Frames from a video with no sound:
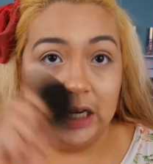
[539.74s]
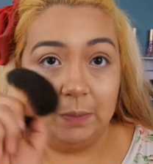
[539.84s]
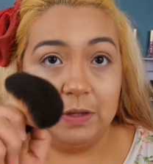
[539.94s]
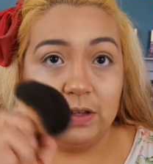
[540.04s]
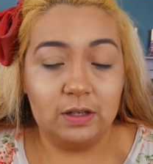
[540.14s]

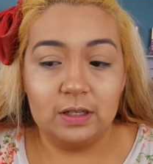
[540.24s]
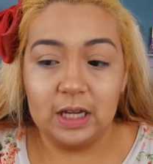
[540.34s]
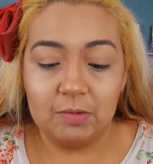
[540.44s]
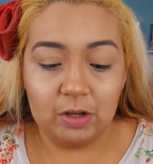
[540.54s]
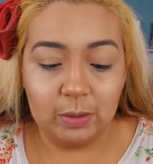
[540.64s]
I'm gonna use the
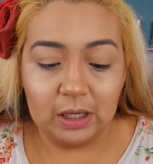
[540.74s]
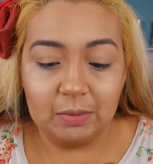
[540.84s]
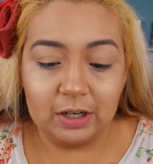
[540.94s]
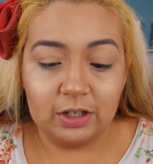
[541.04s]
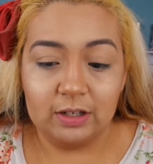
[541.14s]
same kabuki
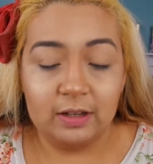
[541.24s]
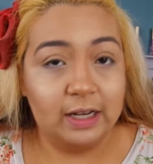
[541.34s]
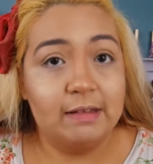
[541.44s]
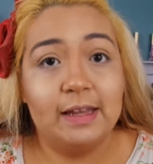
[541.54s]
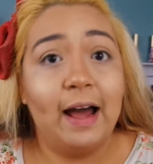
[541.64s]
brush because, like
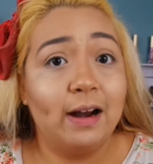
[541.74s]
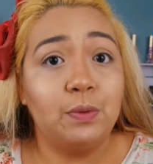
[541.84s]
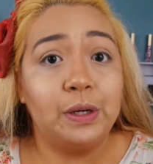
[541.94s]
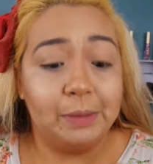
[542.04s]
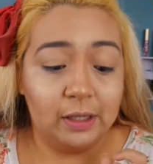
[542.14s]
I said, I don't
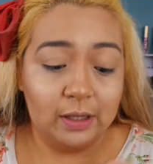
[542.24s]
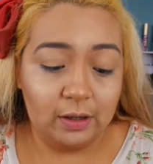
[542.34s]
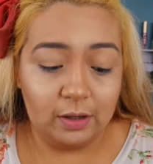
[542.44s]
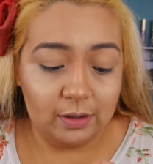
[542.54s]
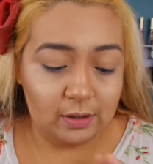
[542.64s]
want to be cleaning
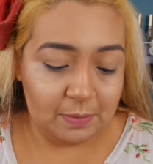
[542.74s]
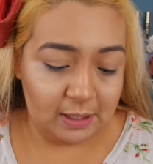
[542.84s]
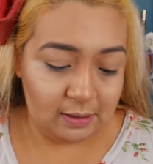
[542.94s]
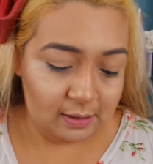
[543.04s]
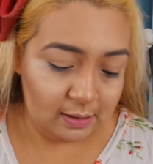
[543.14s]
all this
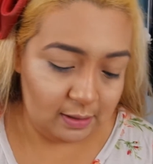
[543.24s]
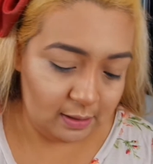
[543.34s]
mess.